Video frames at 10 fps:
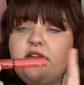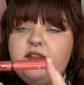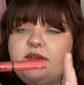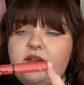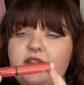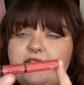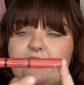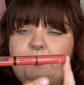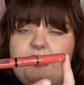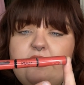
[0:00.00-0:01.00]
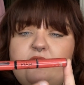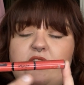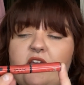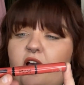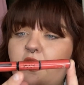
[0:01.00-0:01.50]
So on this end we have the
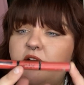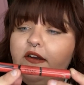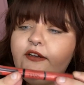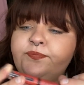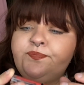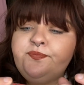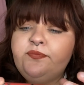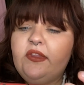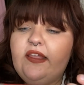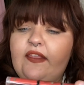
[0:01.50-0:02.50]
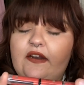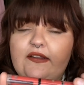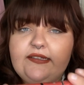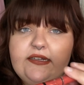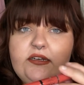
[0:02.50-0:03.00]
color, and then on
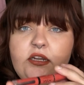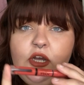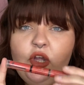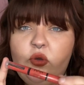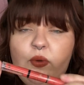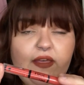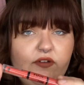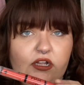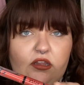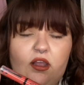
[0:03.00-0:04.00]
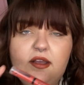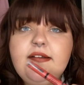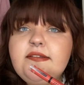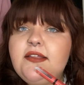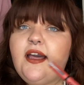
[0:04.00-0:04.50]
this end we have a
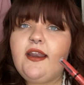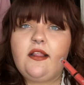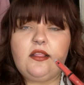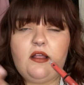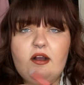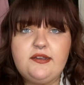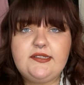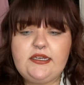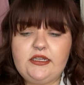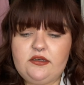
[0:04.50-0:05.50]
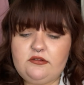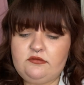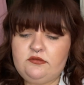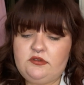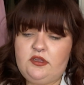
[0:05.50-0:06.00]
gloss that kind of locks it in.
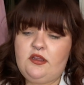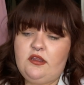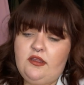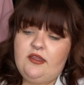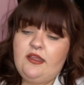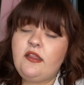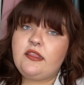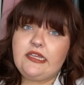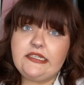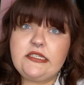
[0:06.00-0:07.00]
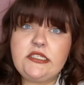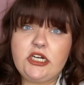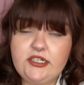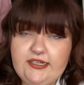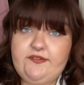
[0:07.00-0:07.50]
These
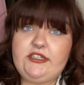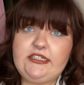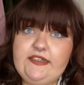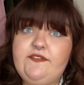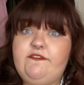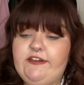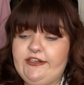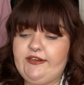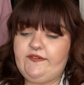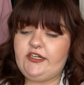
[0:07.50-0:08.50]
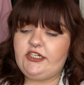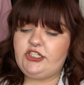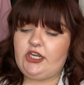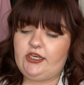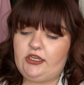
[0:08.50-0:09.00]
are definitely very, very
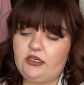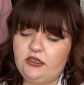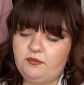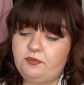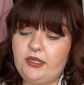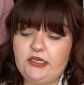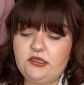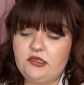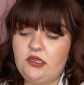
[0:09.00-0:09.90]
shiny, but